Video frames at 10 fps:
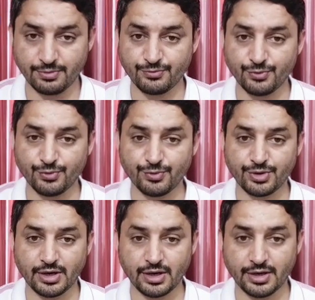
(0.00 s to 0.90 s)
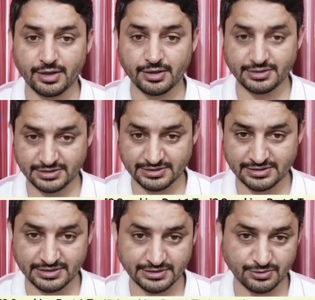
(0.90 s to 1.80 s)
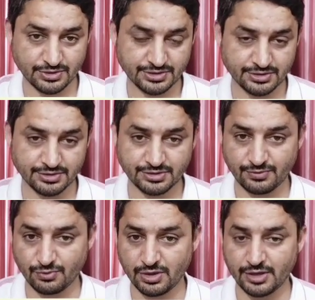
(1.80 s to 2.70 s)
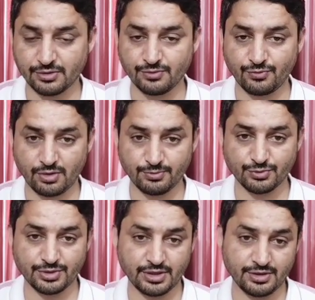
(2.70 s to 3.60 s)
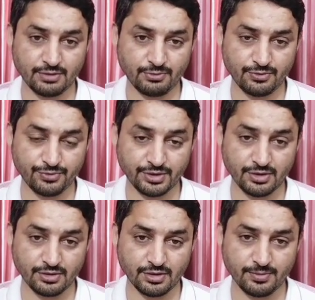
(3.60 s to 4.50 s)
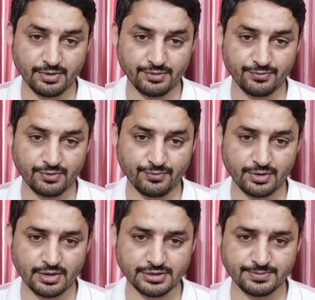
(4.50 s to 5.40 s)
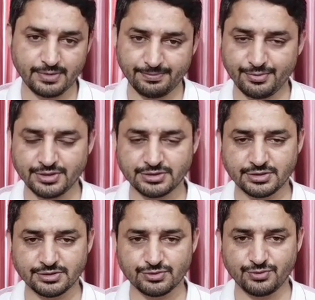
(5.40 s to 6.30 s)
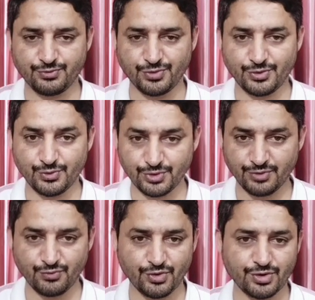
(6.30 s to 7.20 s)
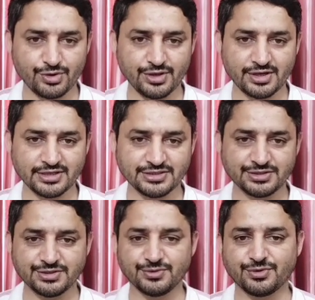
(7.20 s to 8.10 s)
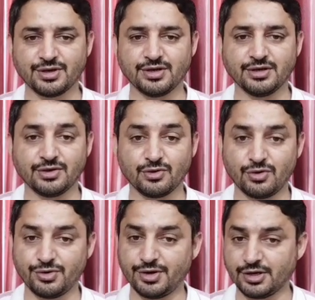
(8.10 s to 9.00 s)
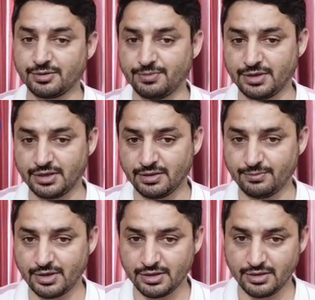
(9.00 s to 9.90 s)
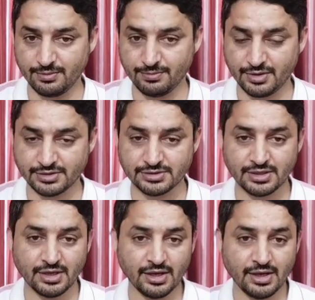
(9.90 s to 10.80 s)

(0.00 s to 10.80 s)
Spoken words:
Before I discuss these questions, I would like to inform you that I'm offering online platform for IELTS preparation. So if you are looking for online classes, you can contact me in my inbox.